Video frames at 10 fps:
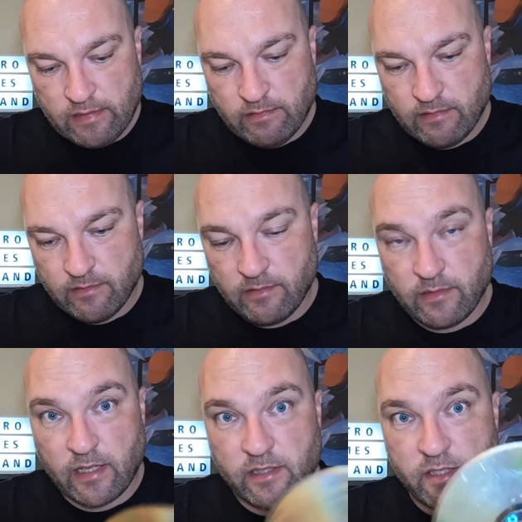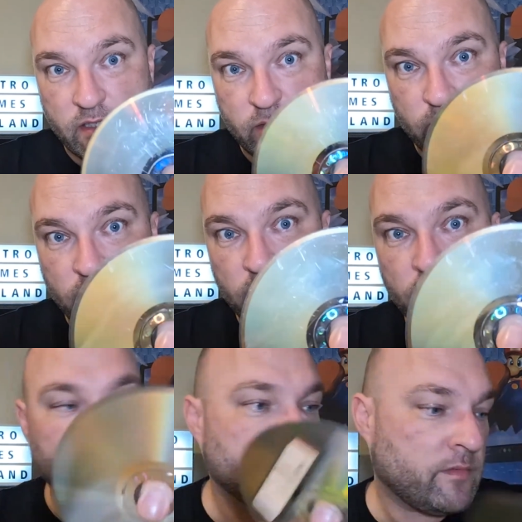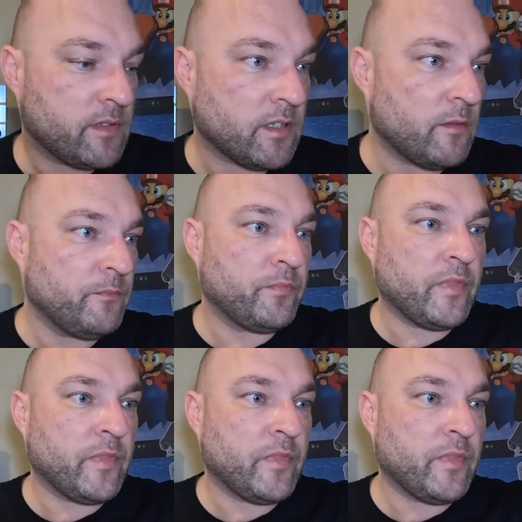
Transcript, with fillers: Uh, that's I don't know.